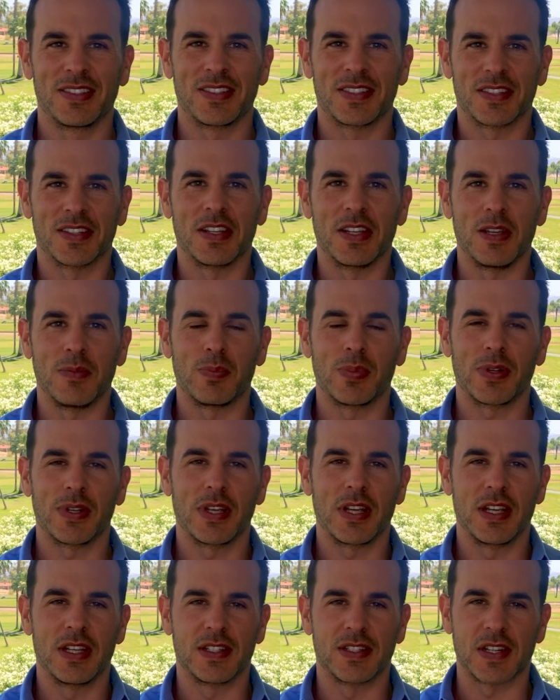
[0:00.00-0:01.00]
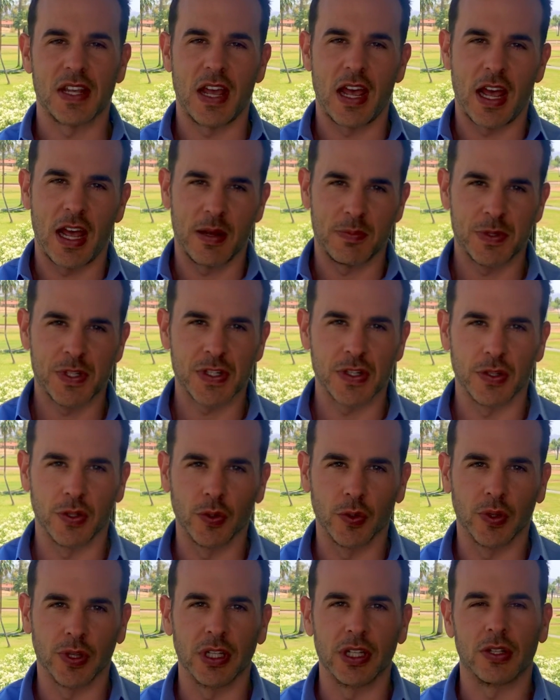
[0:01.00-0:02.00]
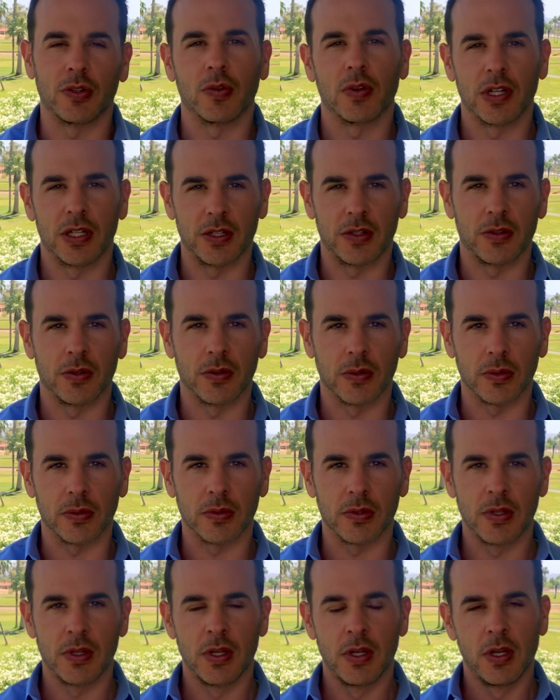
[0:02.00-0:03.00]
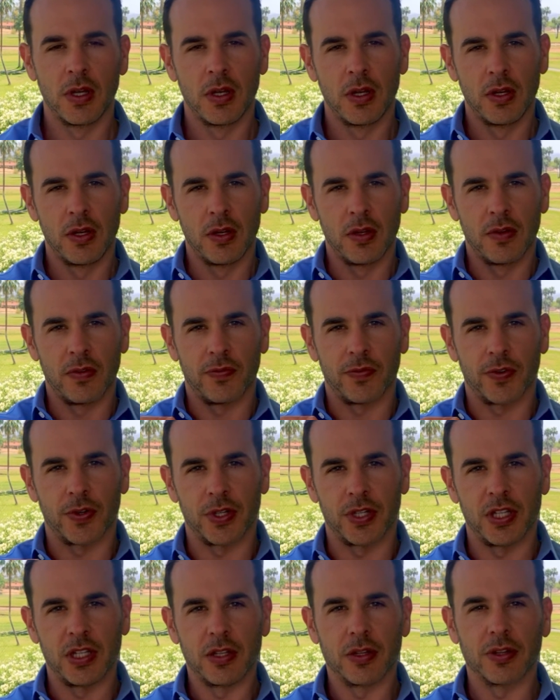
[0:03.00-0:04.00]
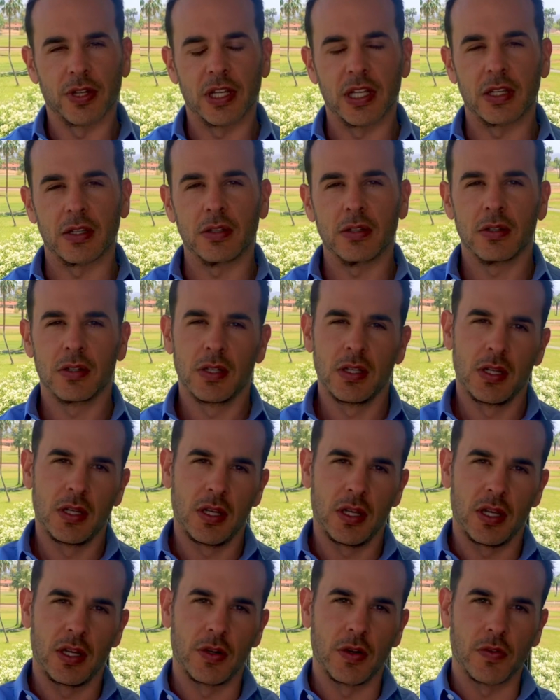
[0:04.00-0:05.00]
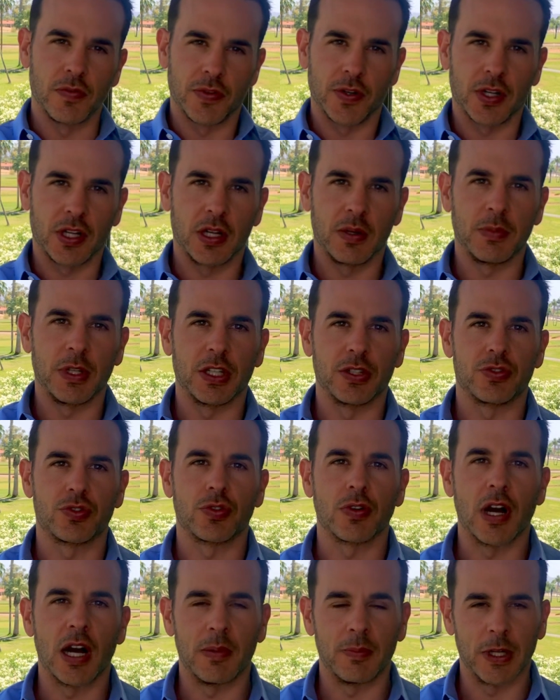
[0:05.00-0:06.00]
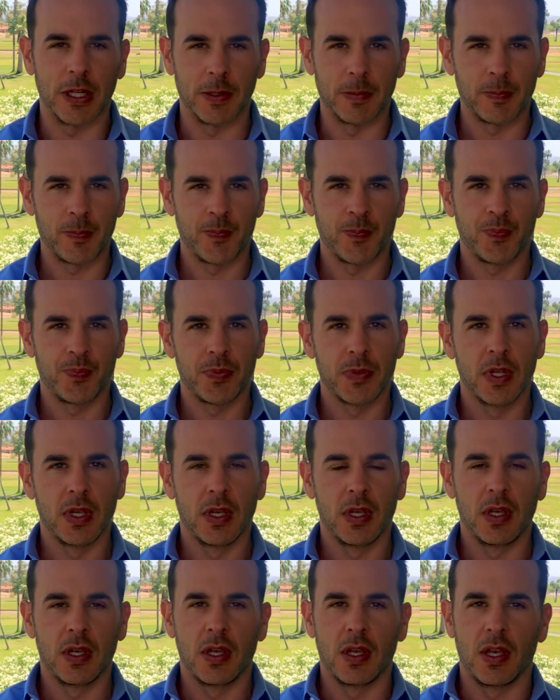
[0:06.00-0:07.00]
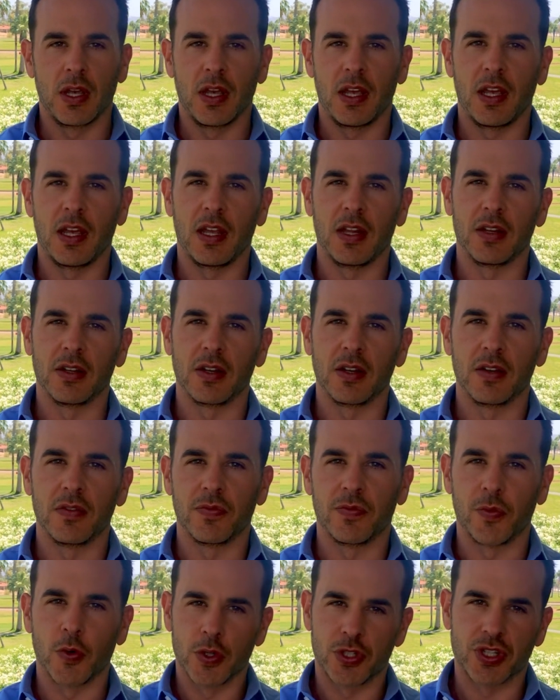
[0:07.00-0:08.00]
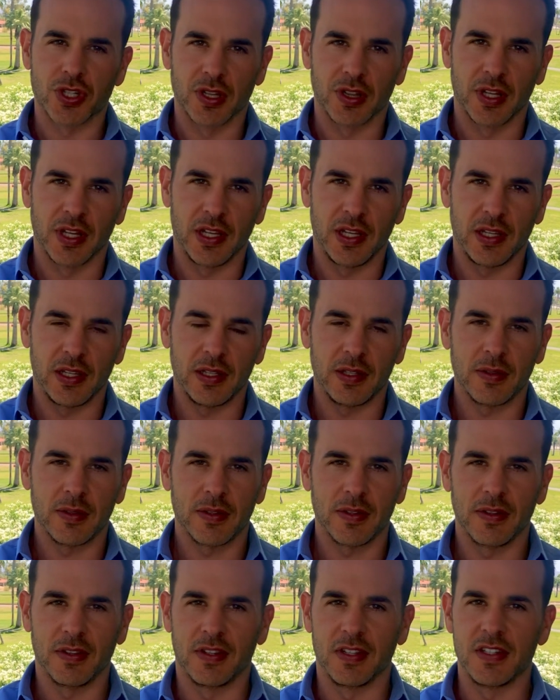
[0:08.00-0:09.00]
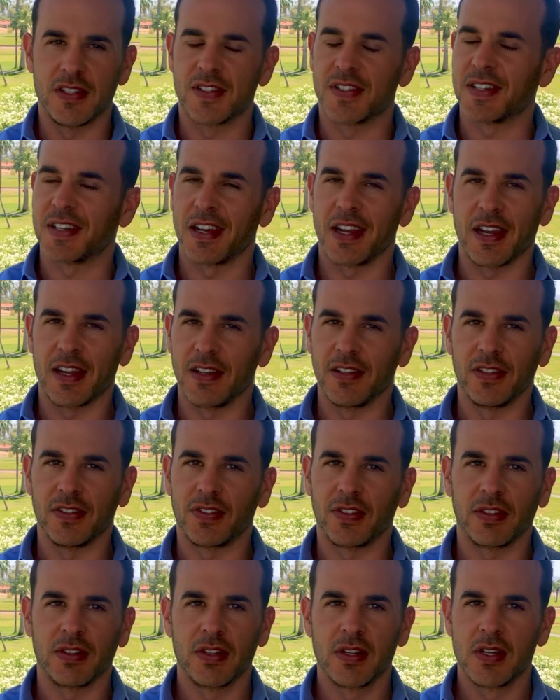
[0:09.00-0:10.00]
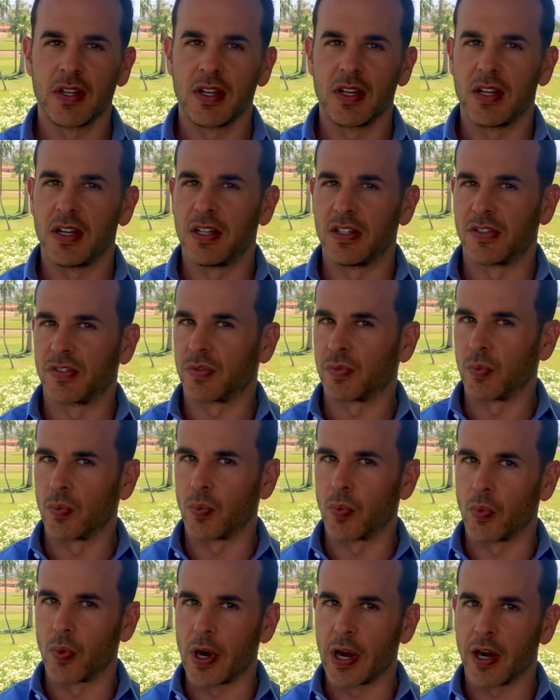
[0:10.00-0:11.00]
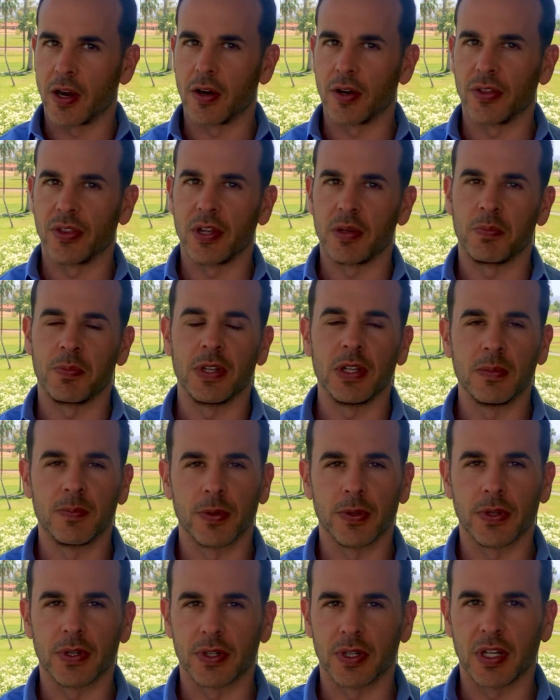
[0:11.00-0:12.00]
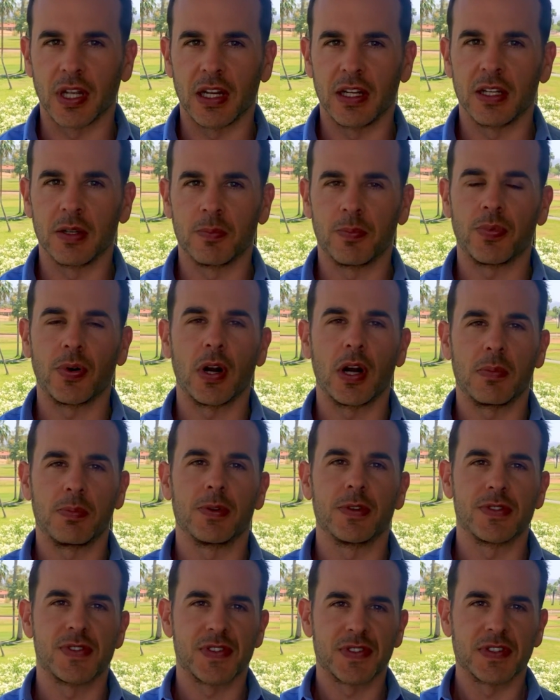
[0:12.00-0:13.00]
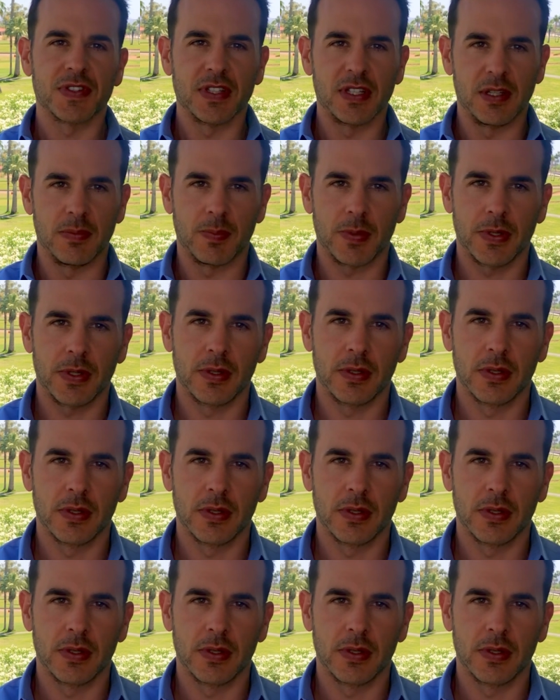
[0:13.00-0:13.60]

Sleep is absolutely critical for healing and overcoming trauma. And unfortunately, these days, it's rare that people are getting proper sleep.